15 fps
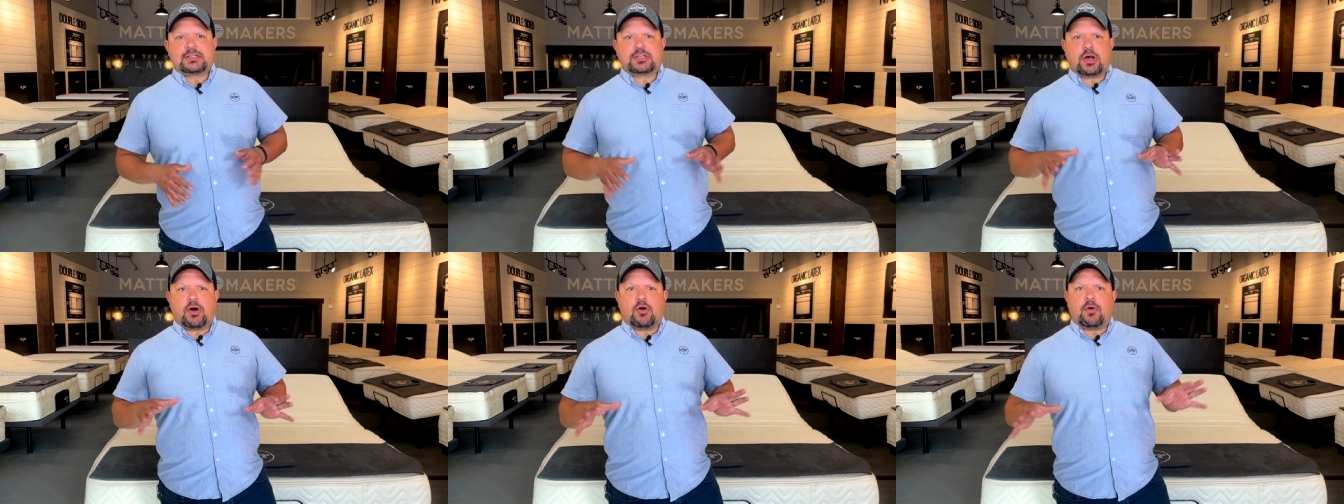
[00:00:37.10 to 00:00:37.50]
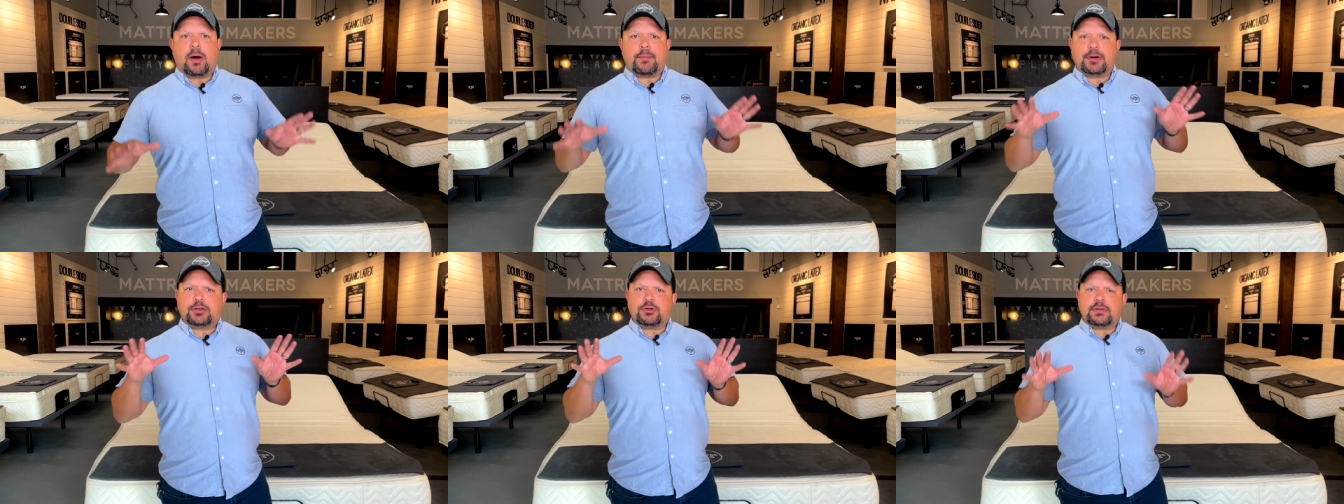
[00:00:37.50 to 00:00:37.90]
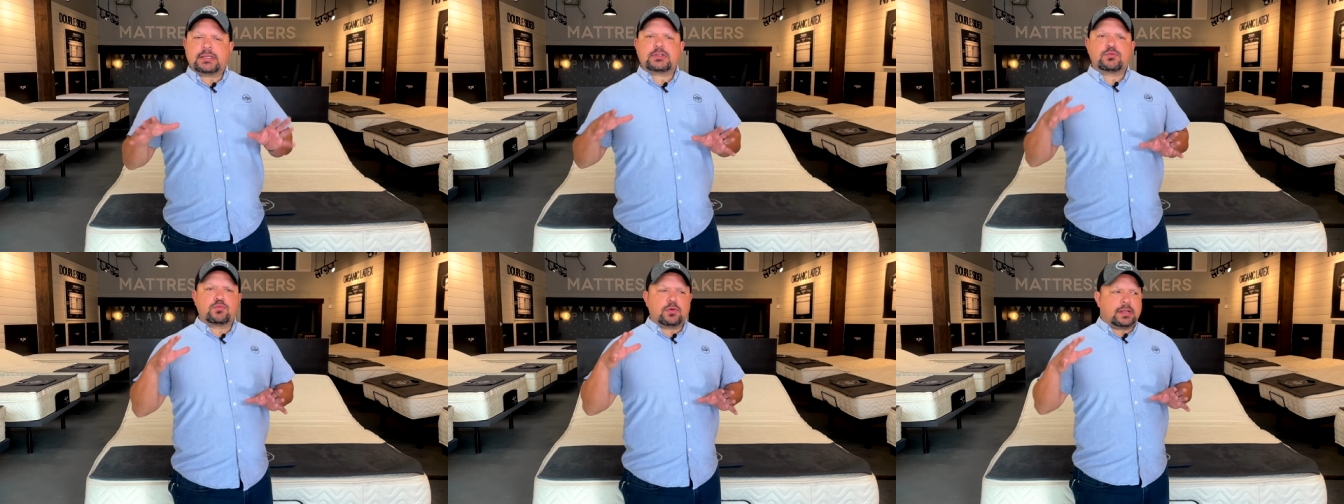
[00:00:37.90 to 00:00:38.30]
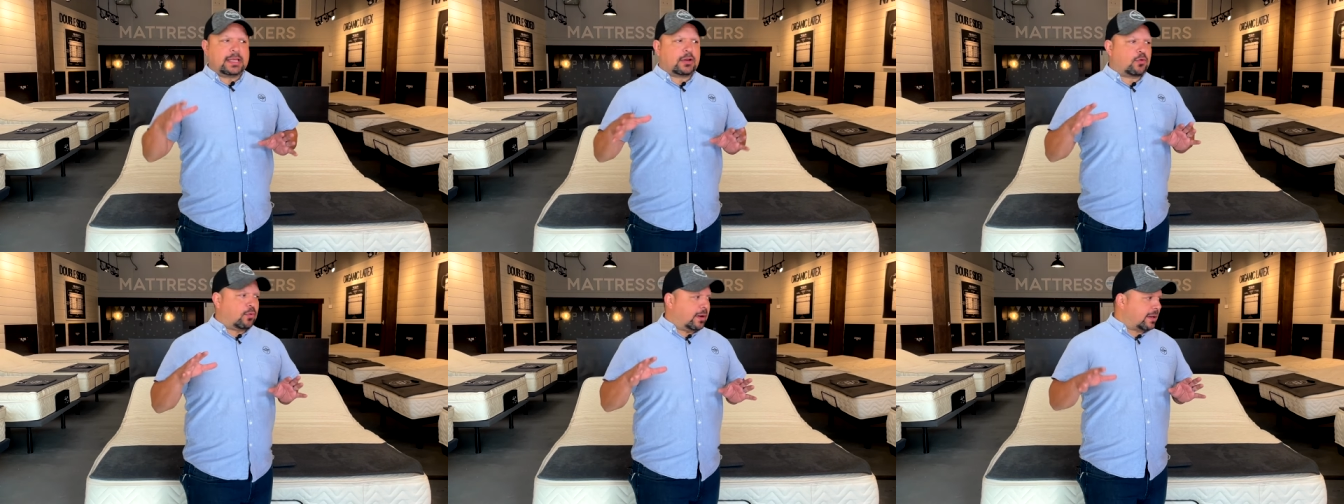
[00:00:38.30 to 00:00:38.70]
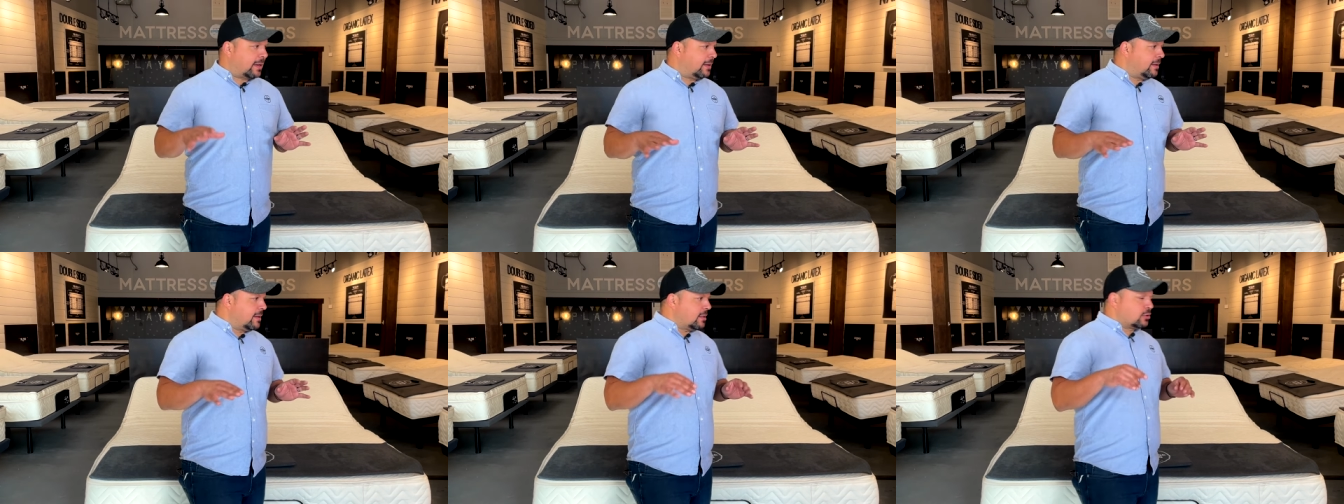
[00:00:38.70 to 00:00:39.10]
So I'm gonna do this really quick.
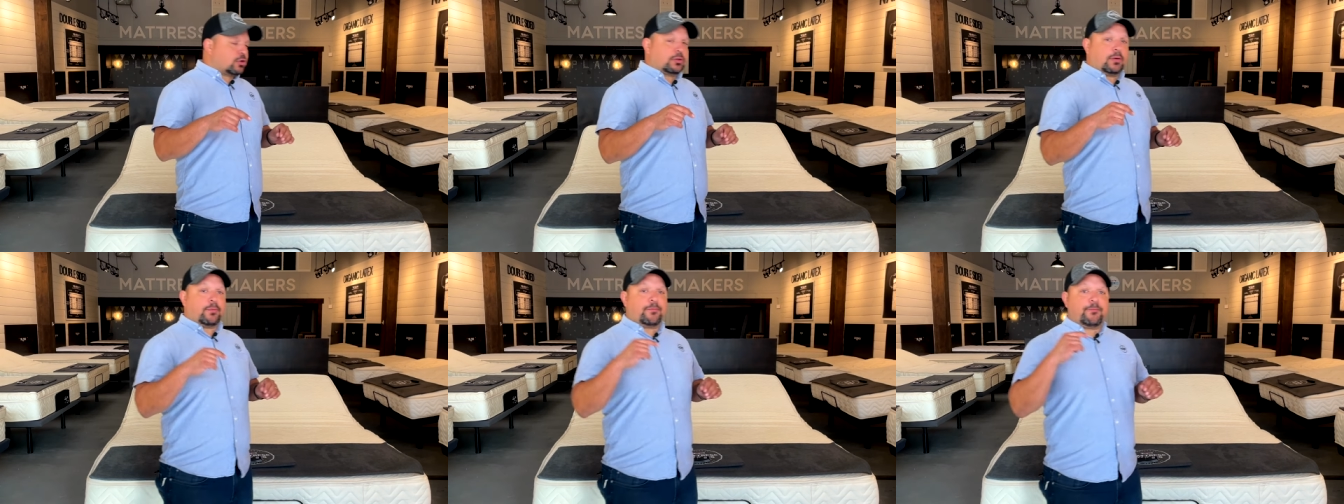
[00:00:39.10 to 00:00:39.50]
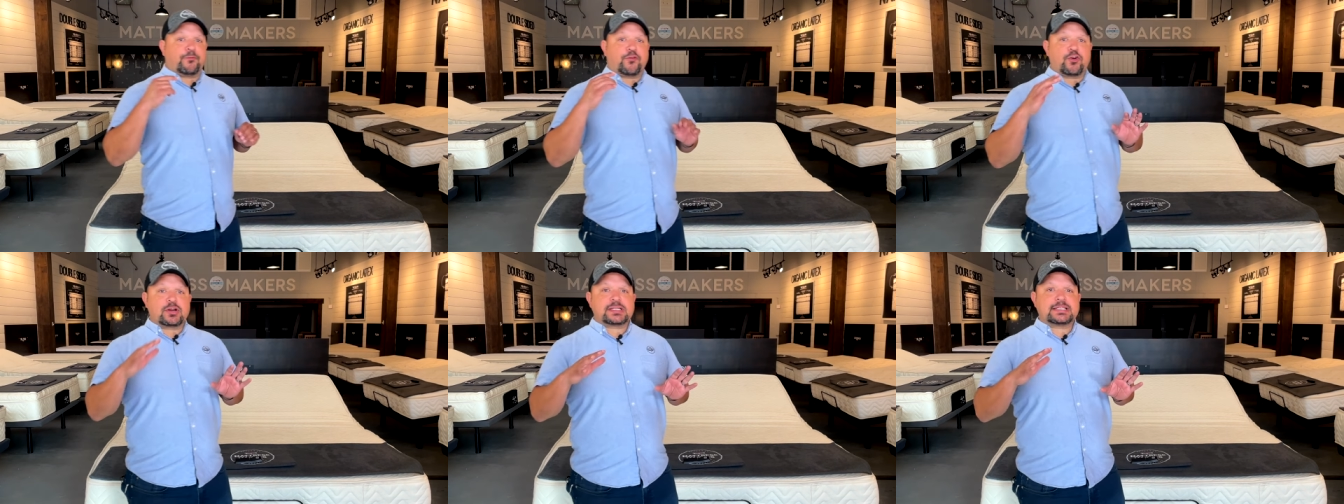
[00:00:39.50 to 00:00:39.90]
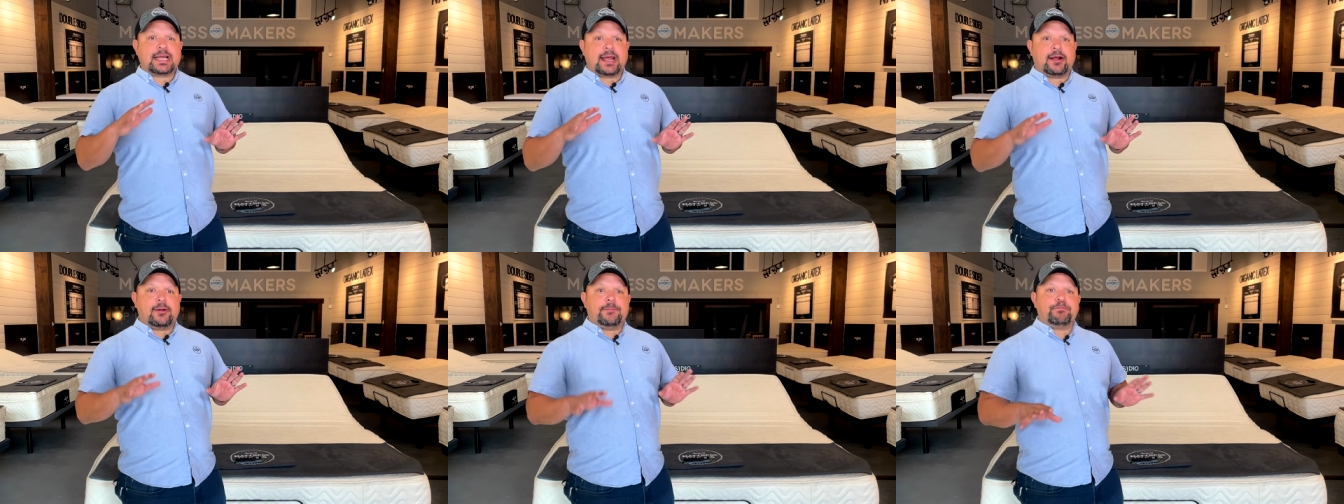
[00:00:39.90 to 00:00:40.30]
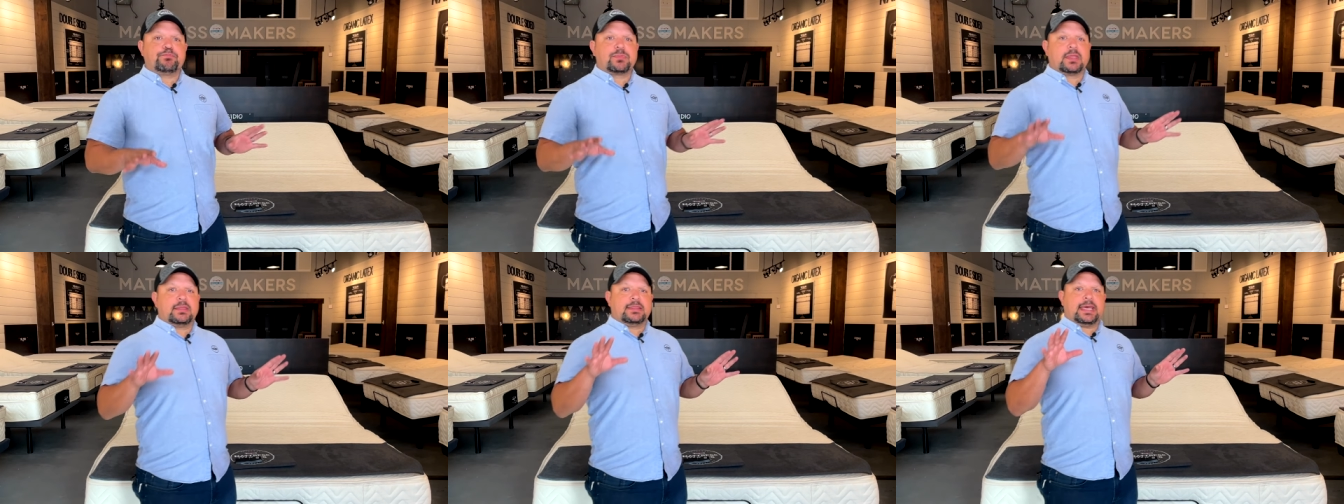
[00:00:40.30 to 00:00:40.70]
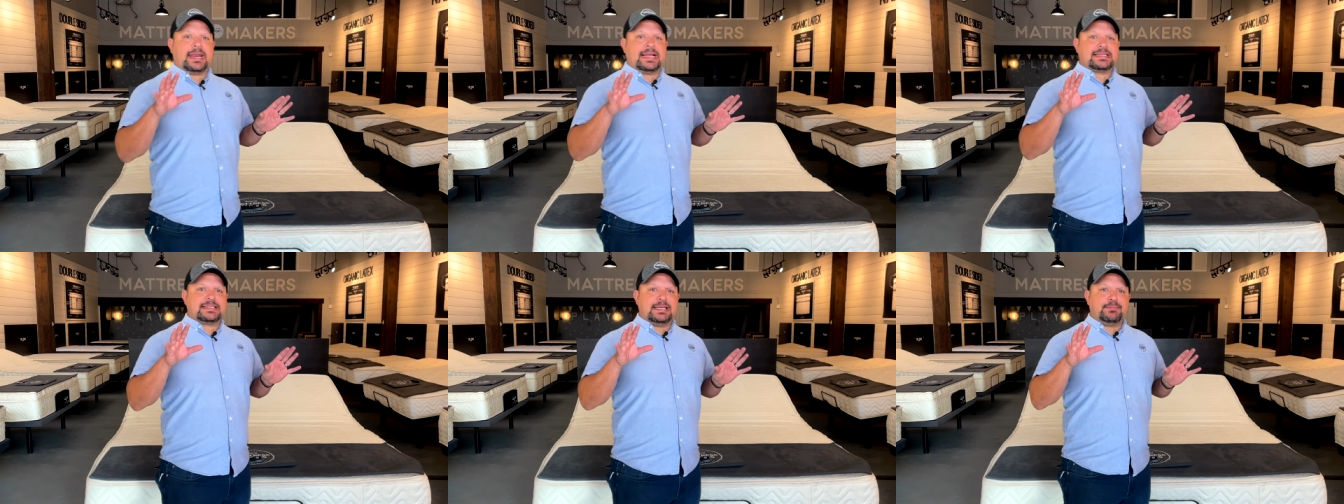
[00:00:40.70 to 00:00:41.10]
So the first style
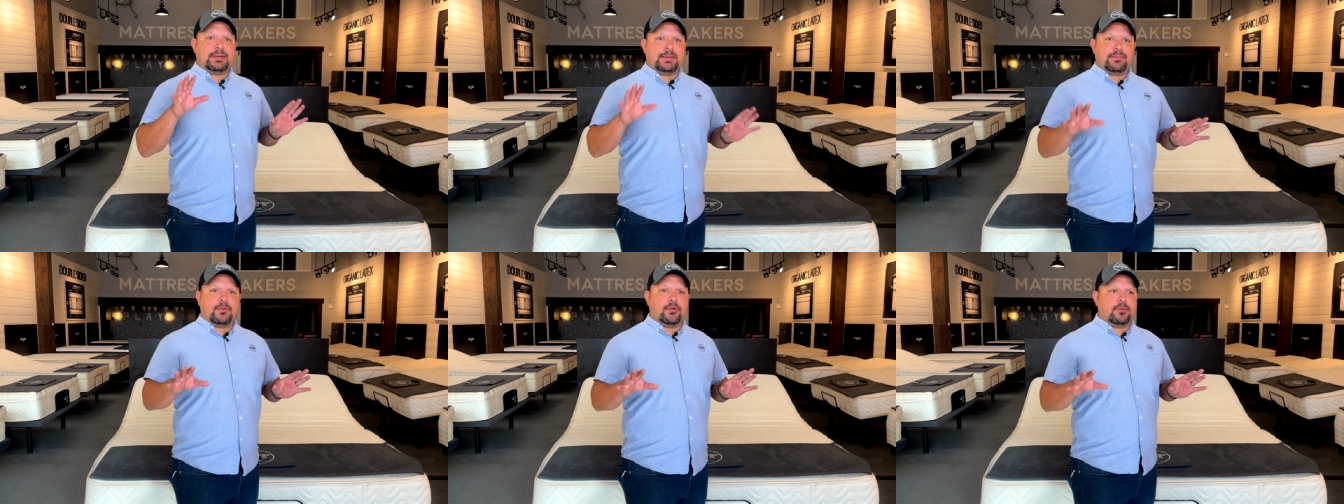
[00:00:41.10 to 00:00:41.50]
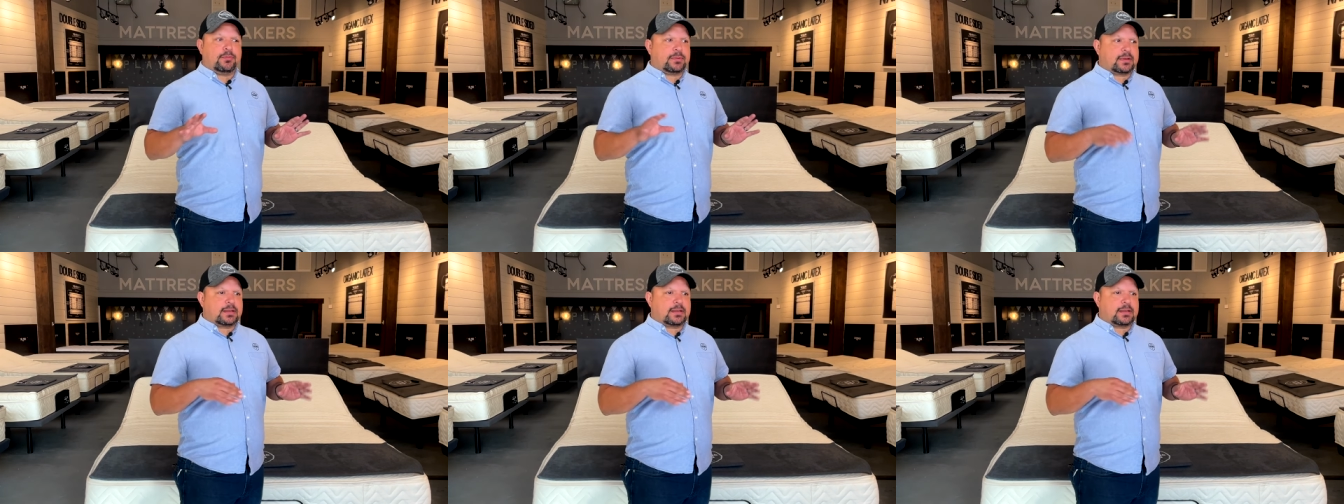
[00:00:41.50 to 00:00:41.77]
that I see people